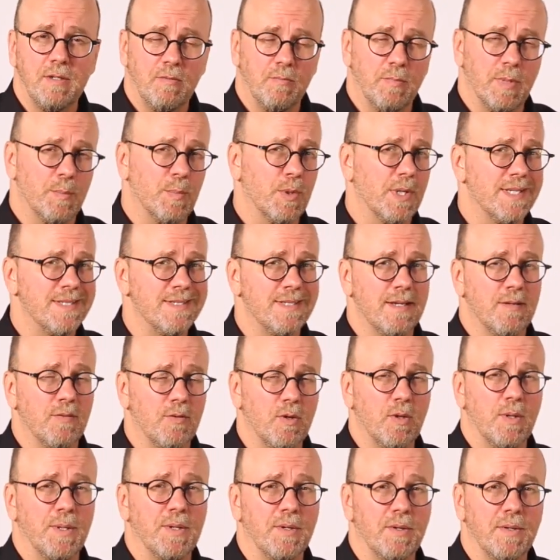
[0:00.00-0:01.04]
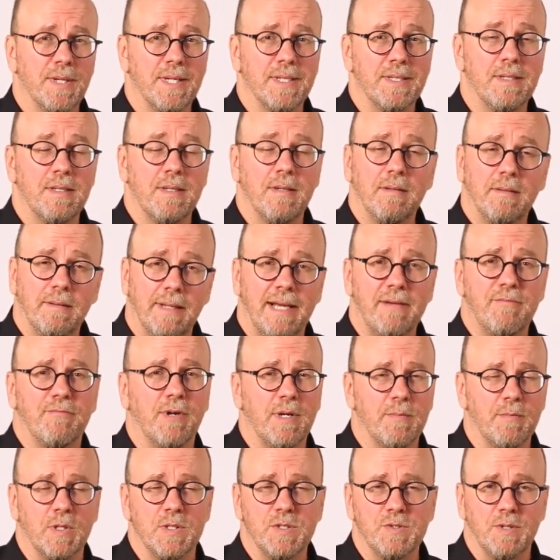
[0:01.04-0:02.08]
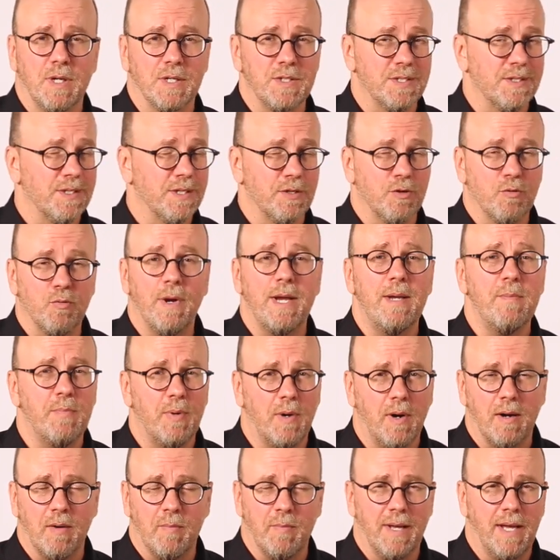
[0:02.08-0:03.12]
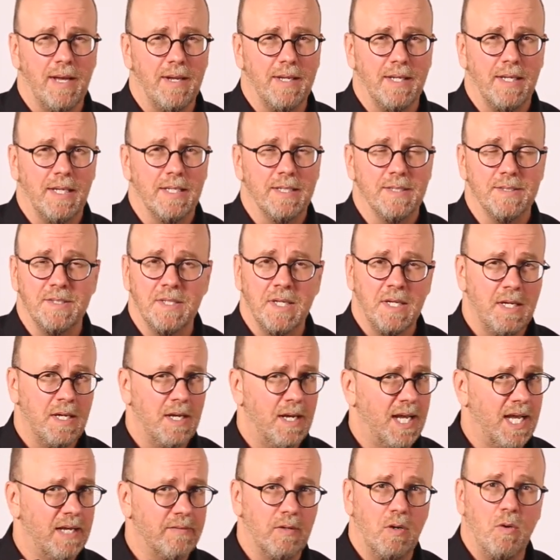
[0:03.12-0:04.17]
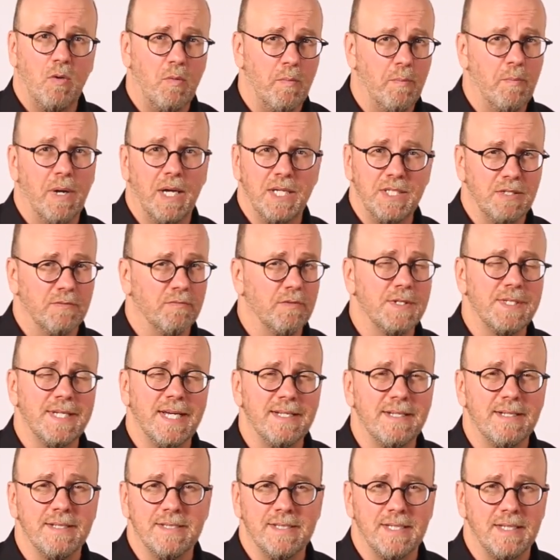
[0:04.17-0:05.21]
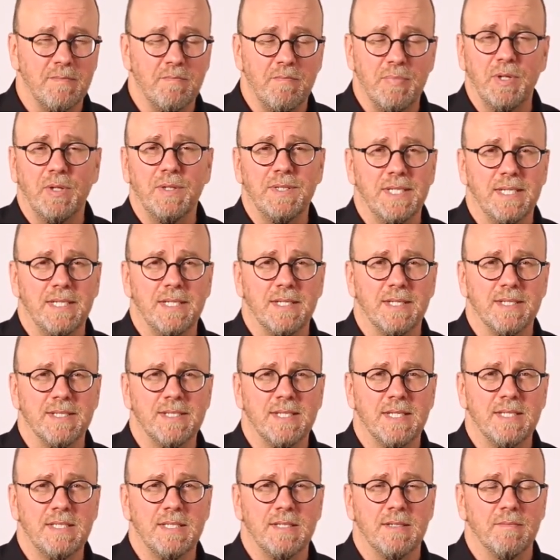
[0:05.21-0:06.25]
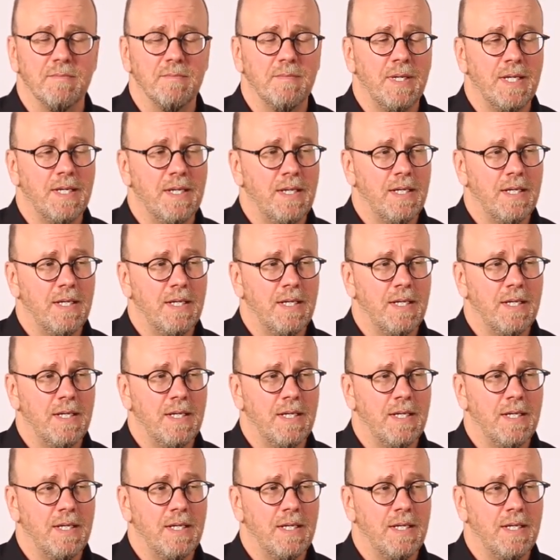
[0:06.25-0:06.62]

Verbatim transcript: Remember I said earlier that light frame construction, the great part about it is I have a whole bunch of redundancy built into the system.